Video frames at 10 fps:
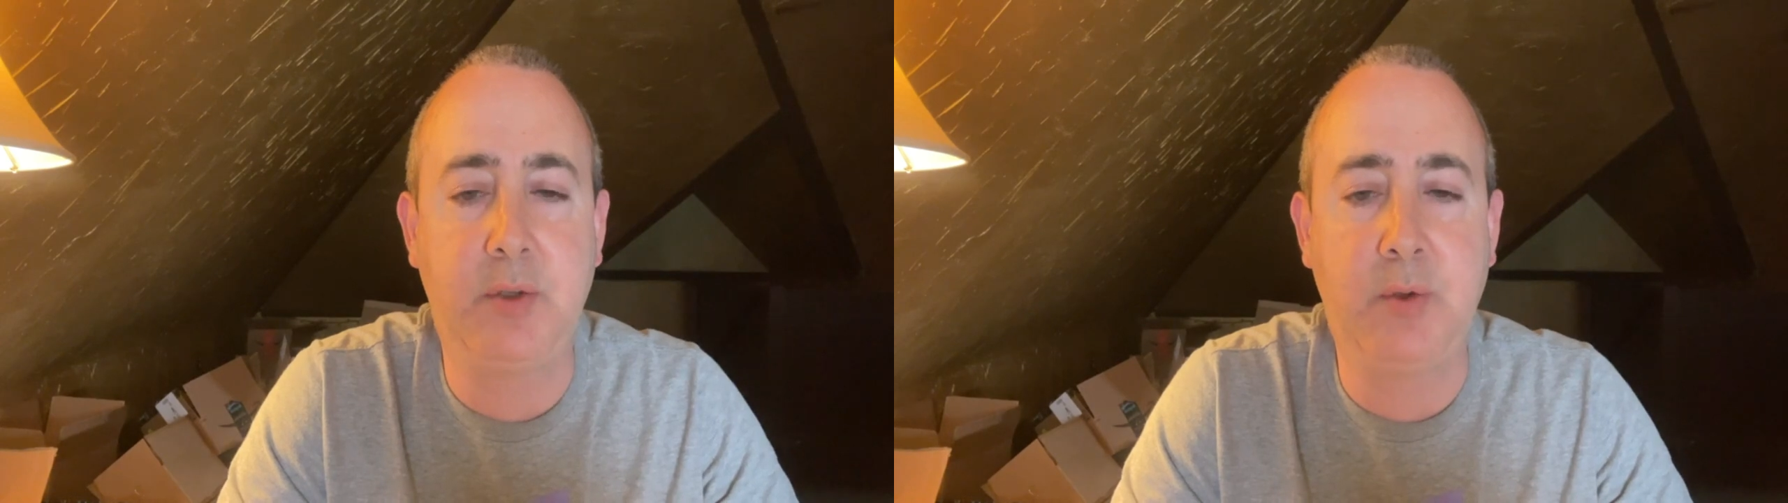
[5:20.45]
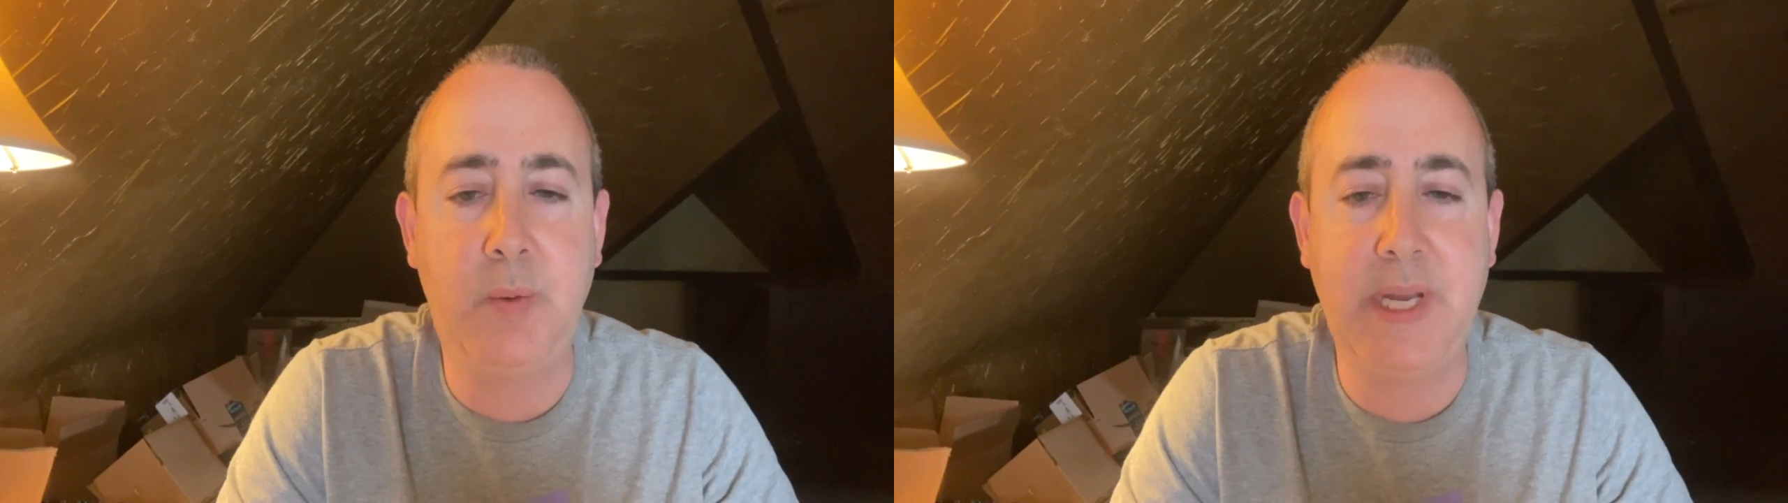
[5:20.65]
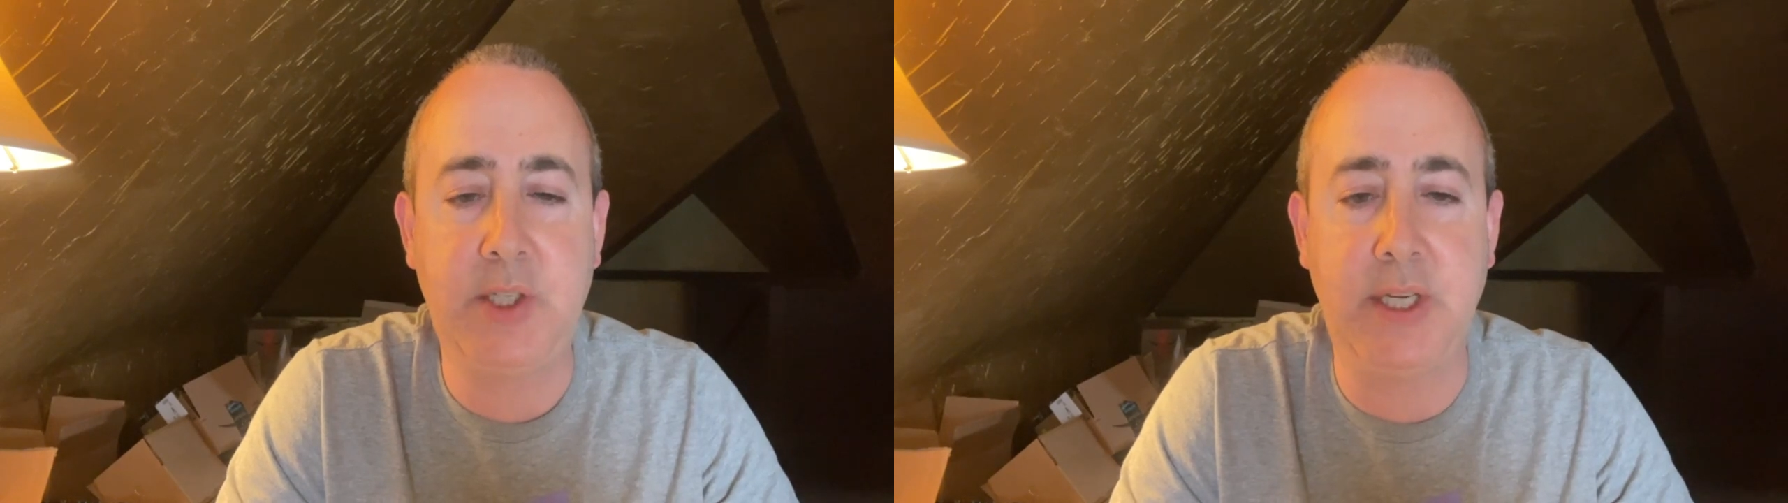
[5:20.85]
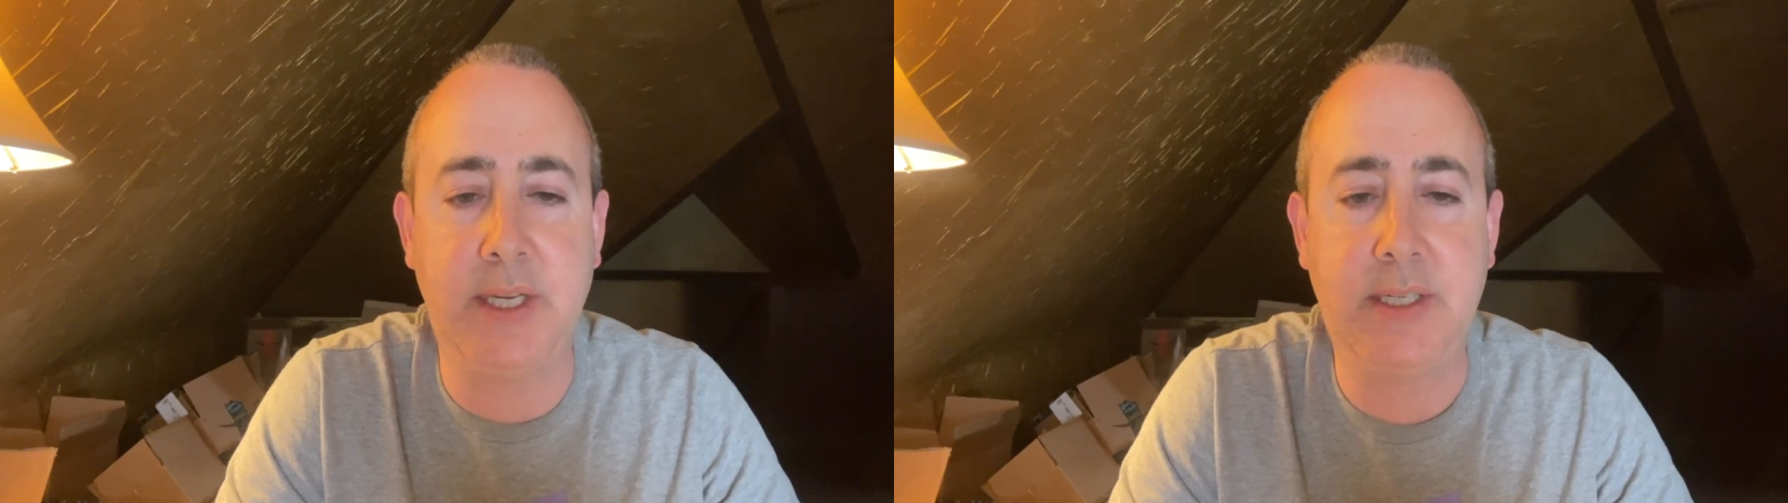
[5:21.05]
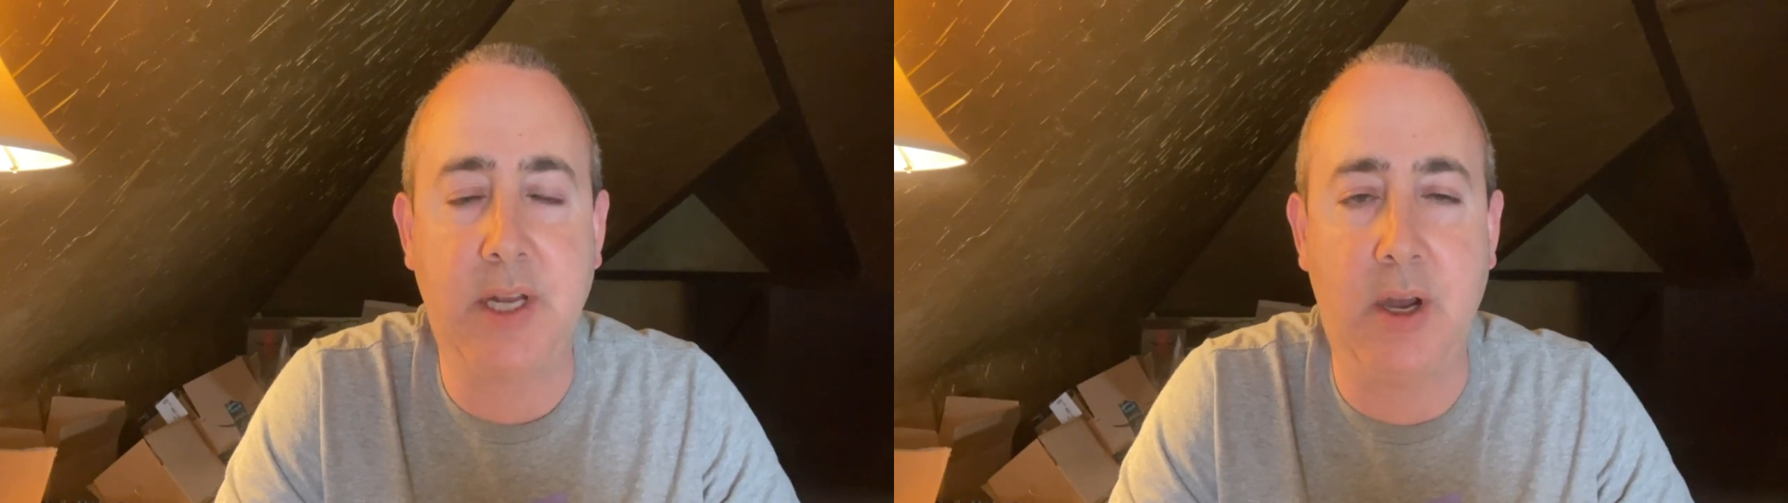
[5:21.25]

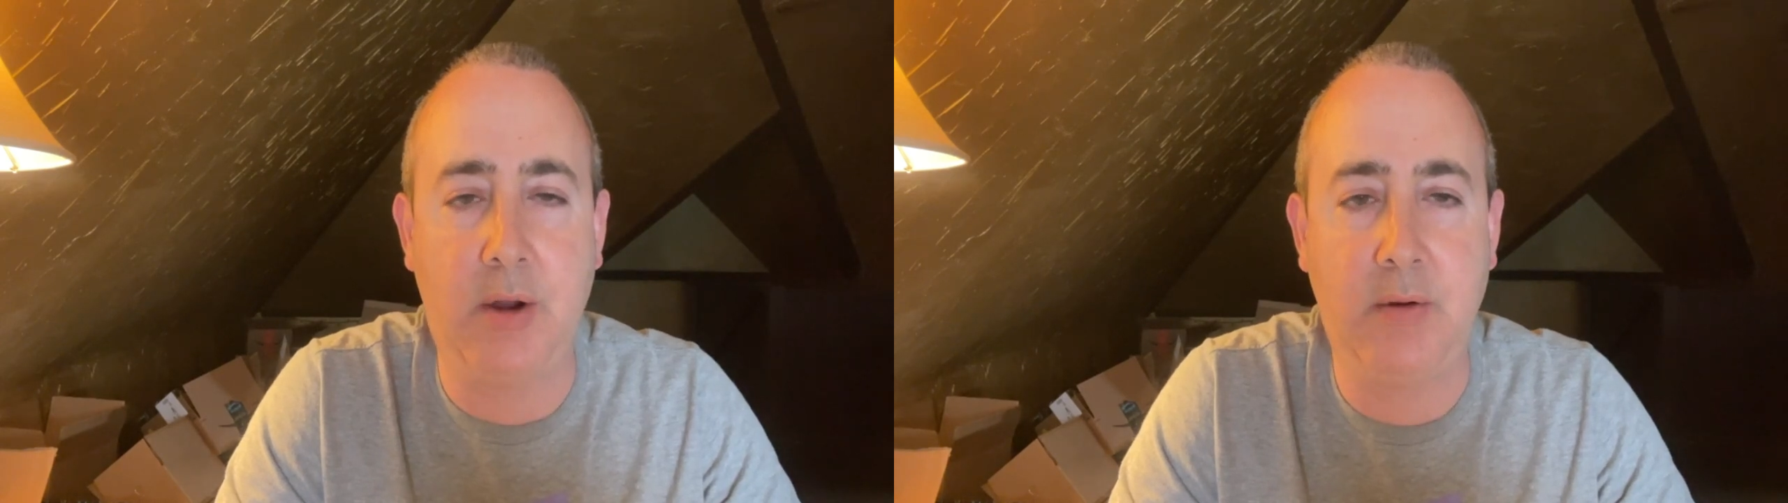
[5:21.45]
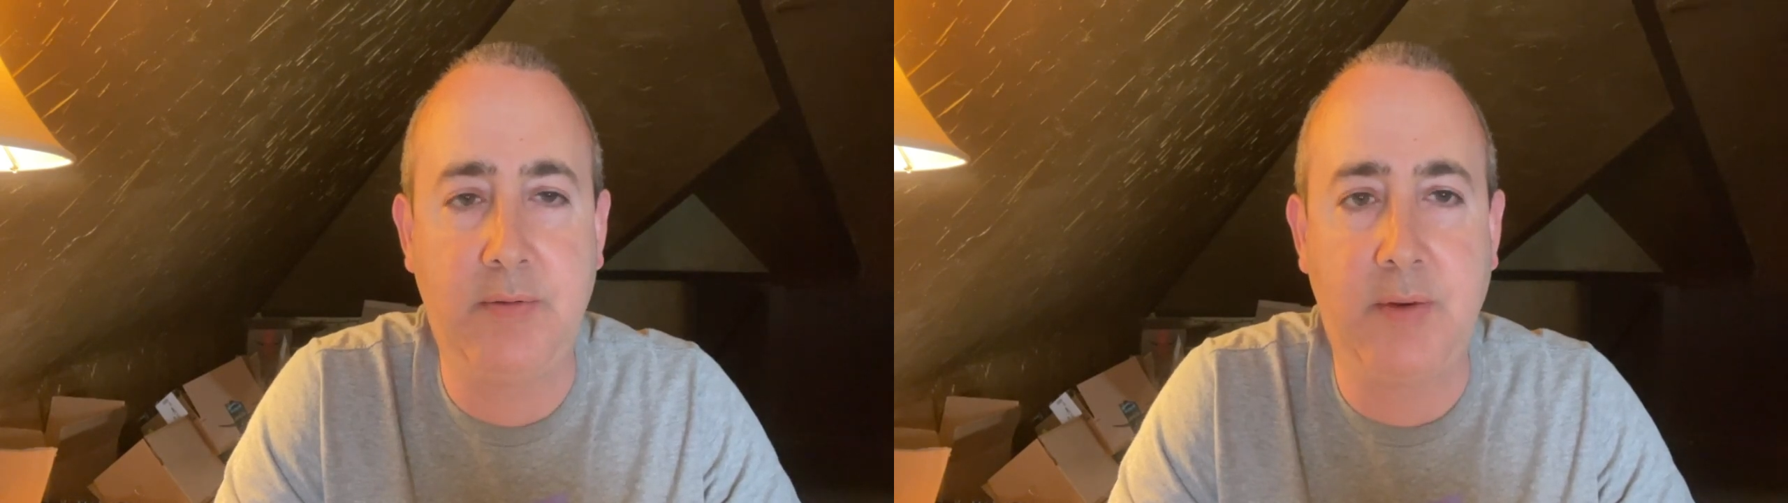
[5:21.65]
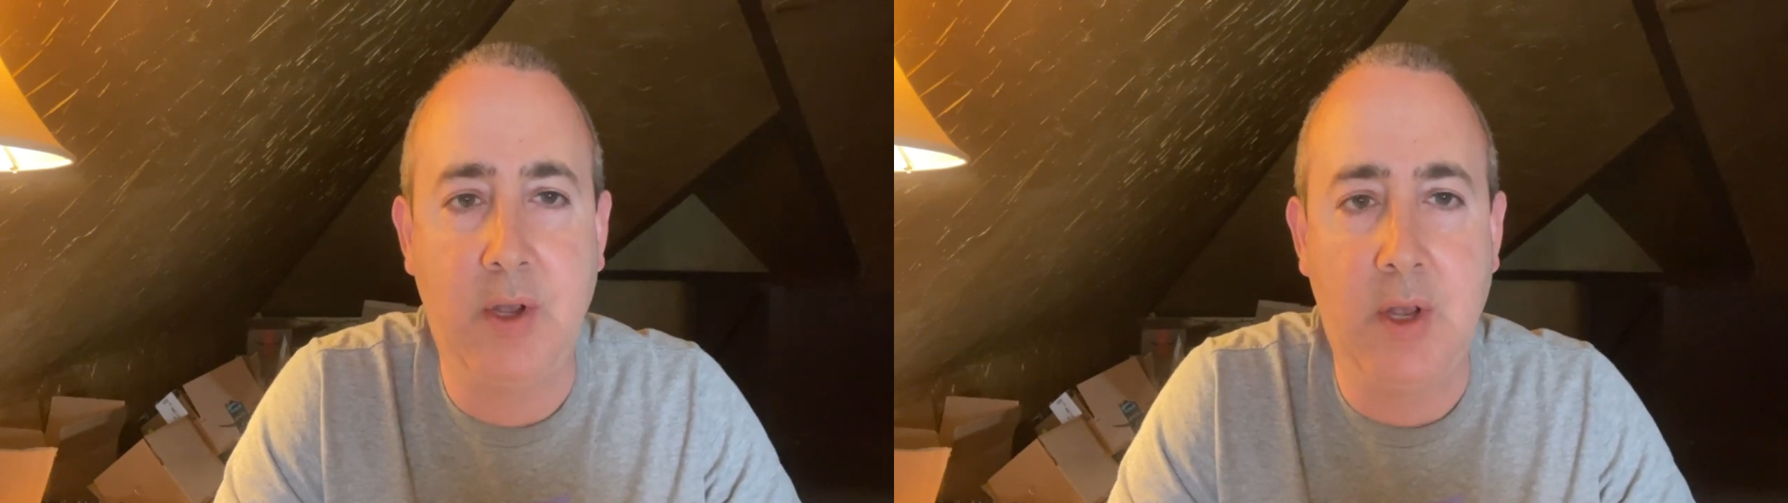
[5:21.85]
twinges of